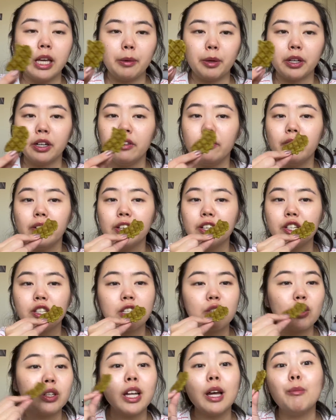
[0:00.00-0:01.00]
we're gonna finish
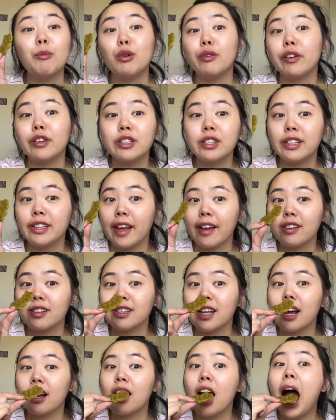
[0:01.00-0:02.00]
this one and move on to the next
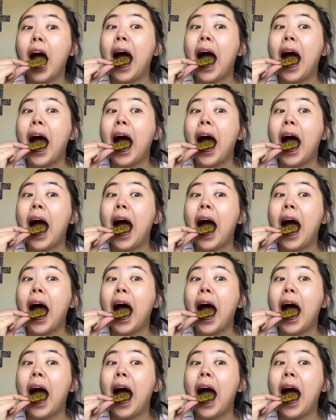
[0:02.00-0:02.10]
snack.